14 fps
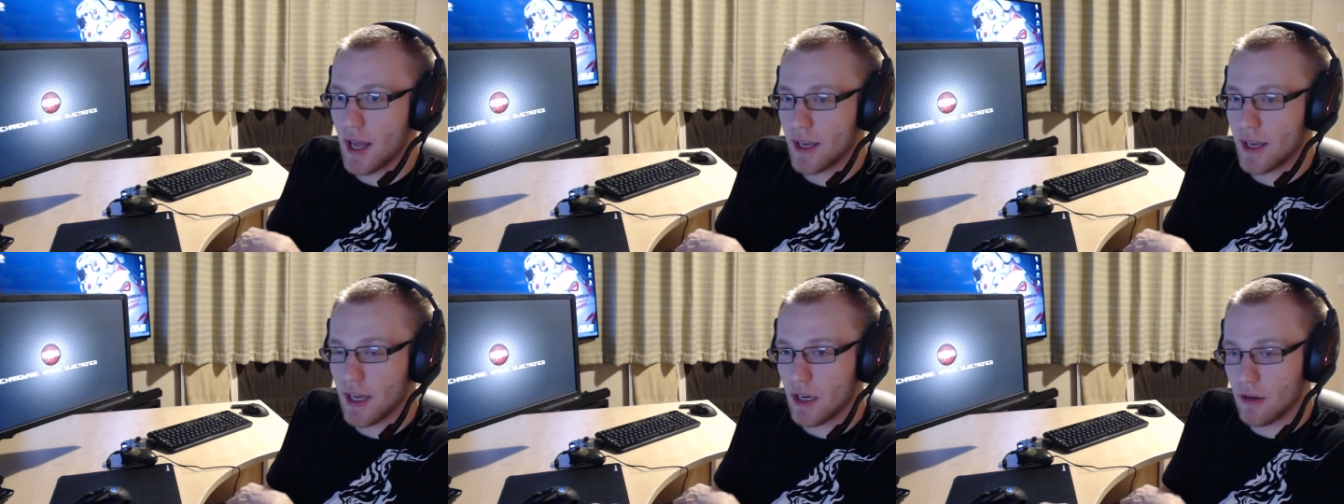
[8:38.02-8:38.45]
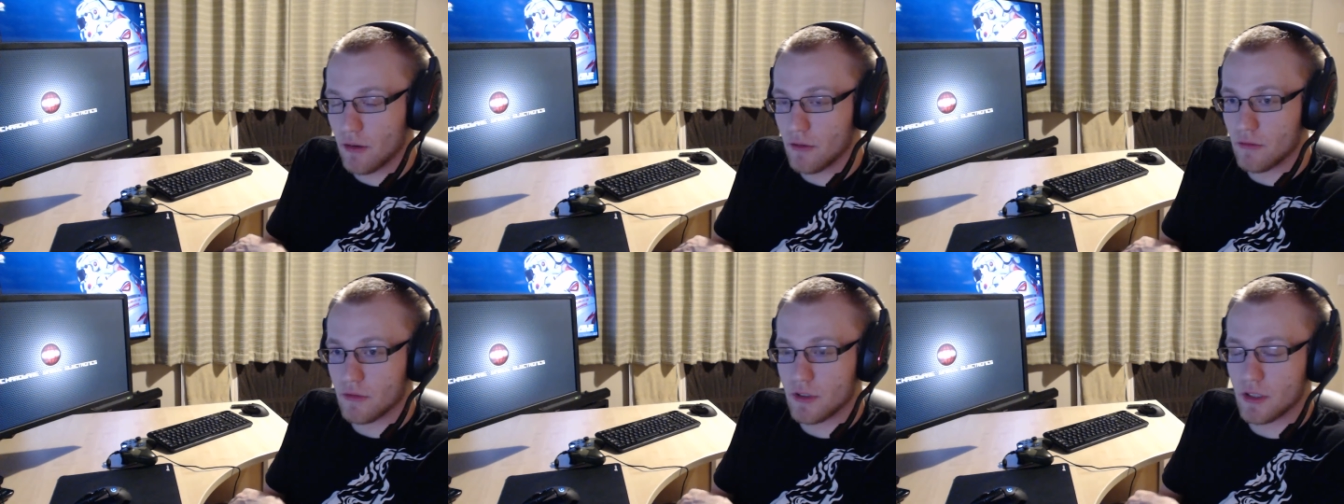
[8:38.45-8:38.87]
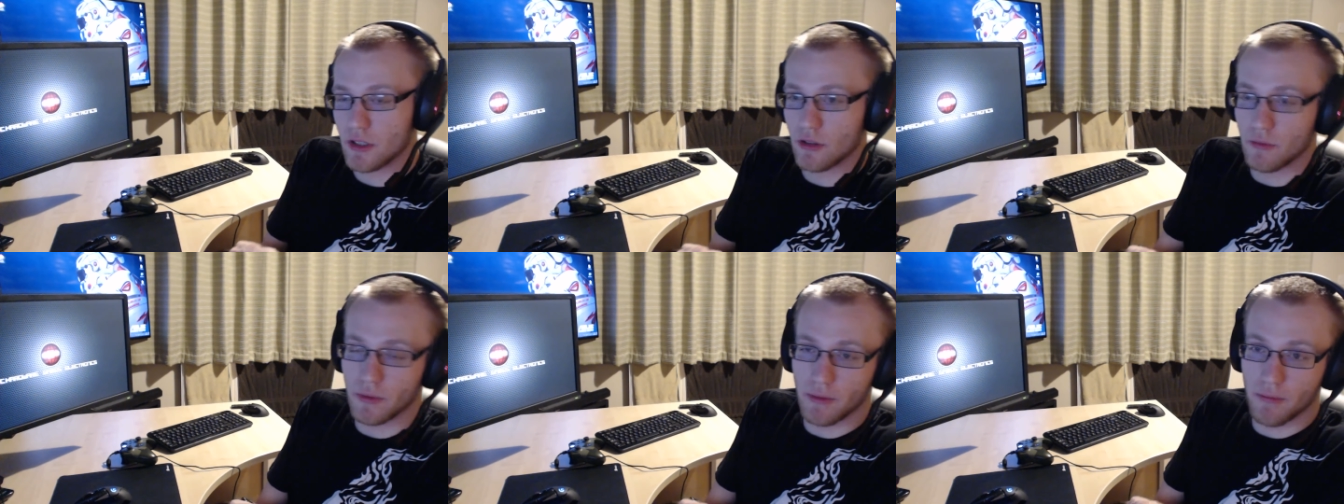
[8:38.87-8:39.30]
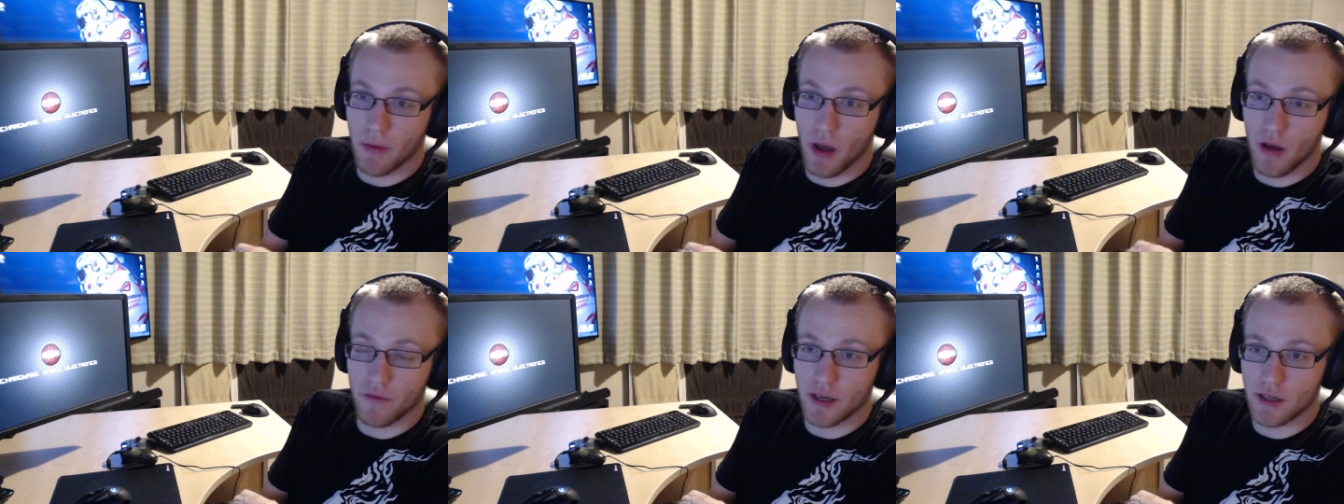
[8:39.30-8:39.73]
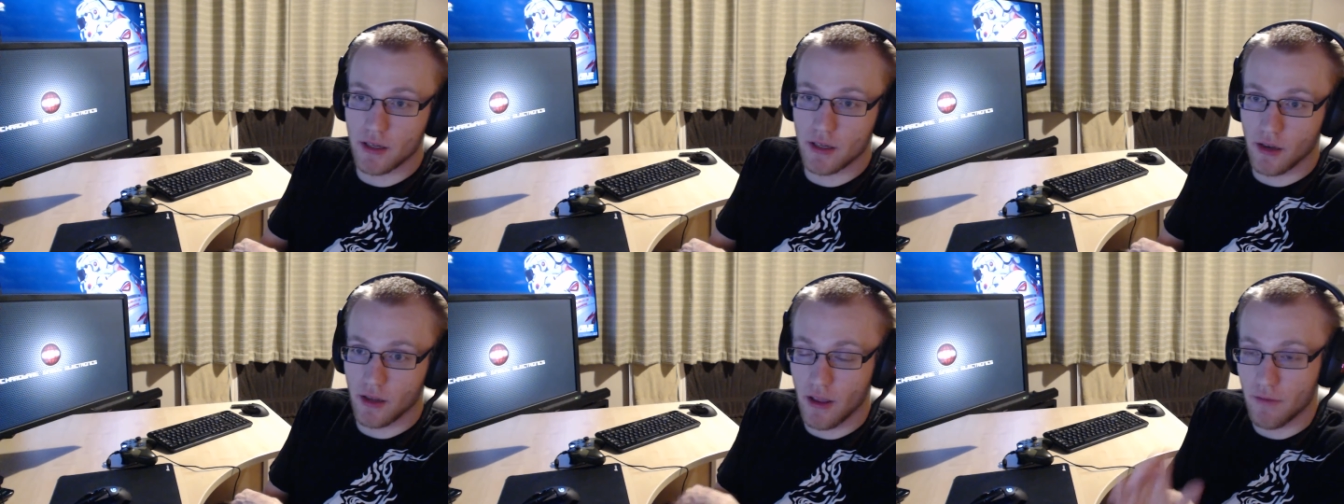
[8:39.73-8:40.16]
and then it'll still be
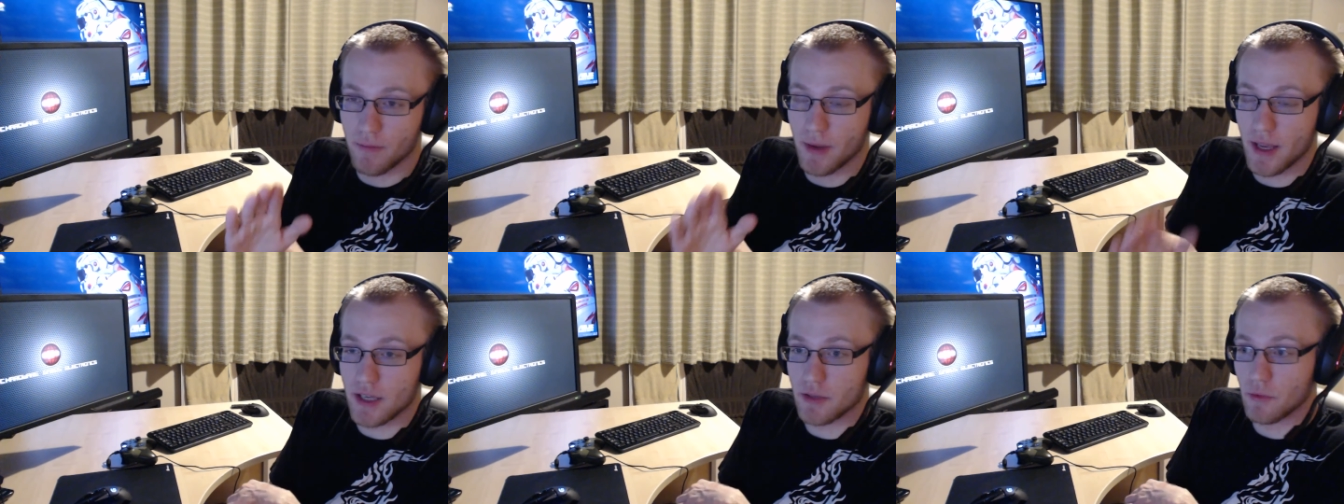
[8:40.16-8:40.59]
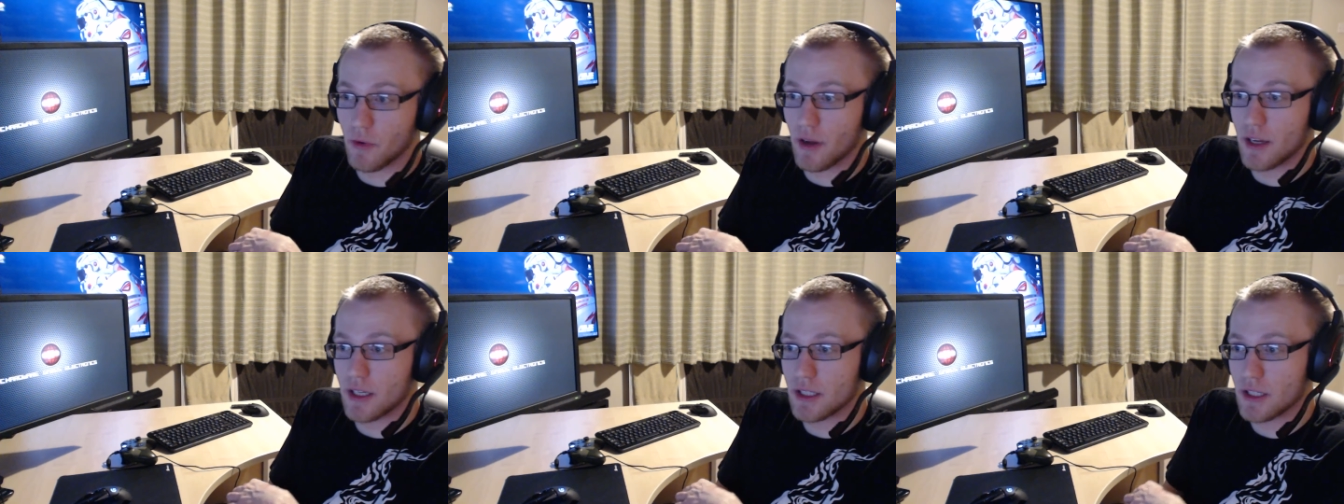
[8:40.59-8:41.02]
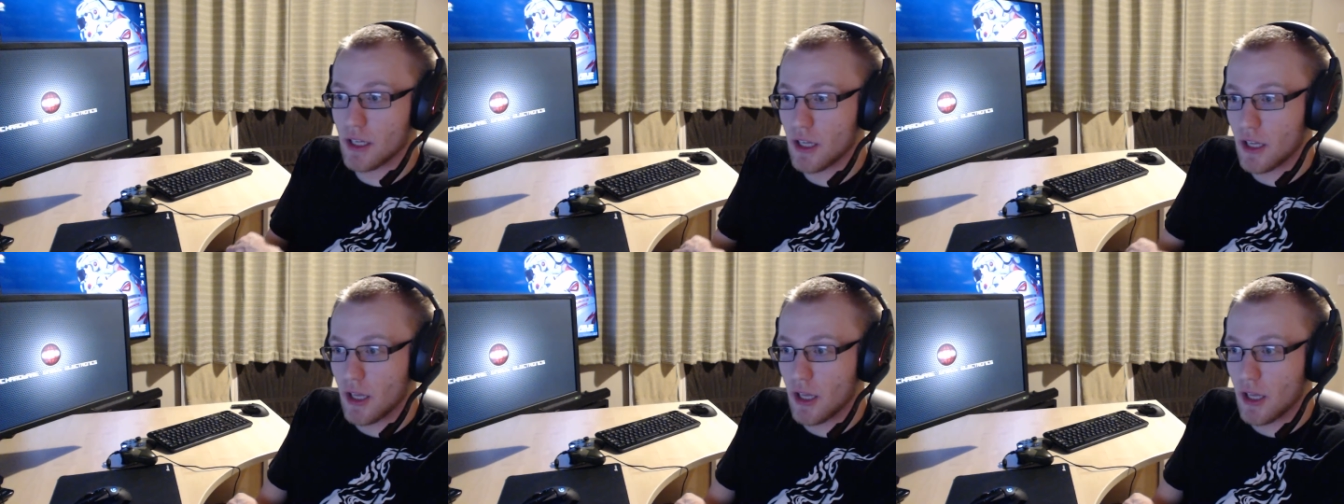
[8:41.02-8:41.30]
perfect, like FPS wise.